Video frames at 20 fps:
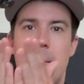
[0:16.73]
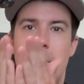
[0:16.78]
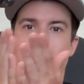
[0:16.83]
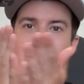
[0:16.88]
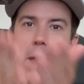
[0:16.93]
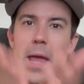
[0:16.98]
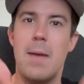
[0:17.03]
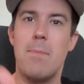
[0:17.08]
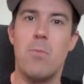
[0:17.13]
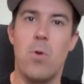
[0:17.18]

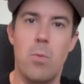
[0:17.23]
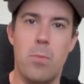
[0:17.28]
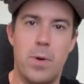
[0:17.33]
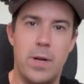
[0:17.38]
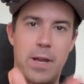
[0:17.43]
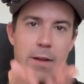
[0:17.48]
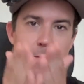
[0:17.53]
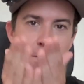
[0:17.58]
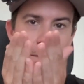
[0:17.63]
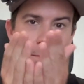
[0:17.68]
make more
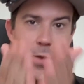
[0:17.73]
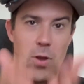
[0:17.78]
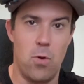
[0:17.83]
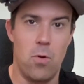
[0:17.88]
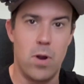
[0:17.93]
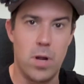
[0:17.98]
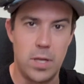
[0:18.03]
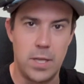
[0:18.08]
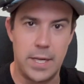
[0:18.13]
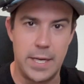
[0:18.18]
money from
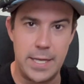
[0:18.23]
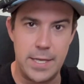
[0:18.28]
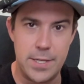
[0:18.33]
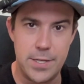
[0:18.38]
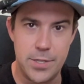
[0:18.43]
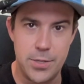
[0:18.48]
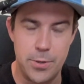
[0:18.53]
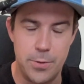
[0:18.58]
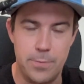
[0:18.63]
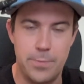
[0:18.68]
your
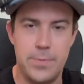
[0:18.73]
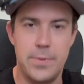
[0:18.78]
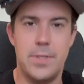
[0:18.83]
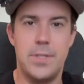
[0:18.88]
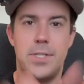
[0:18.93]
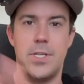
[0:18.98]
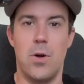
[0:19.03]
clients too.